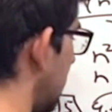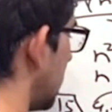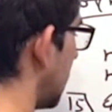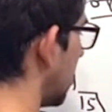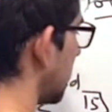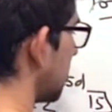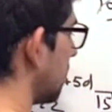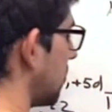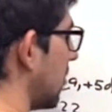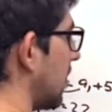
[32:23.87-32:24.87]
A9. So
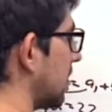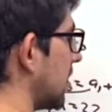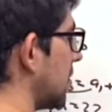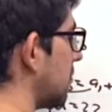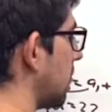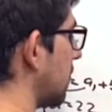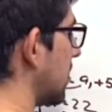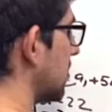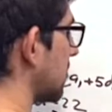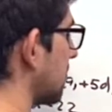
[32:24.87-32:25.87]
what are the neighboring
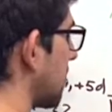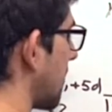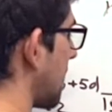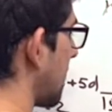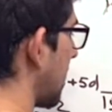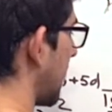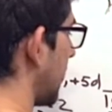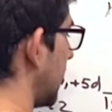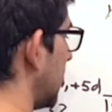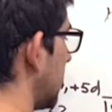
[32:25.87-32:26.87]
ones?
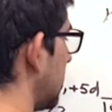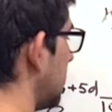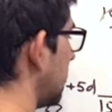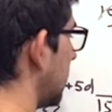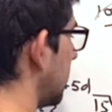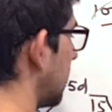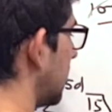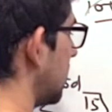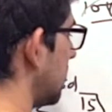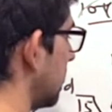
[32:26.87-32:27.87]
A8 and
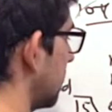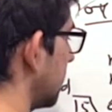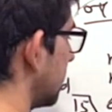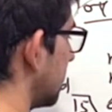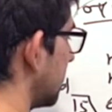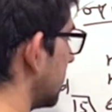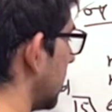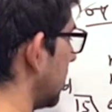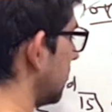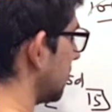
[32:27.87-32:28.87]

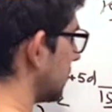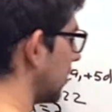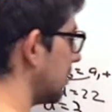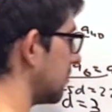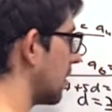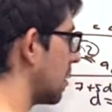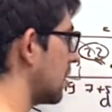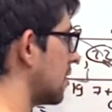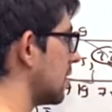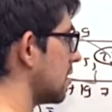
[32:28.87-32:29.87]
A10, right?
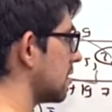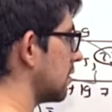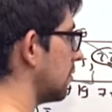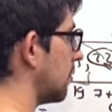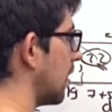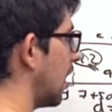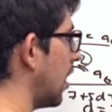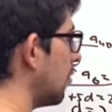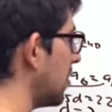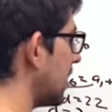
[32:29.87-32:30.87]
So
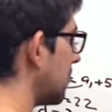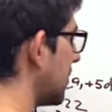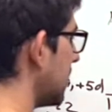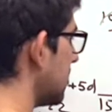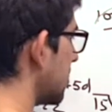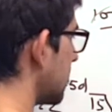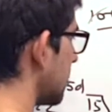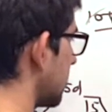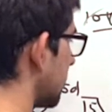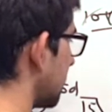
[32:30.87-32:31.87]
how many
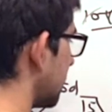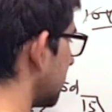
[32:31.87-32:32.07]
pairs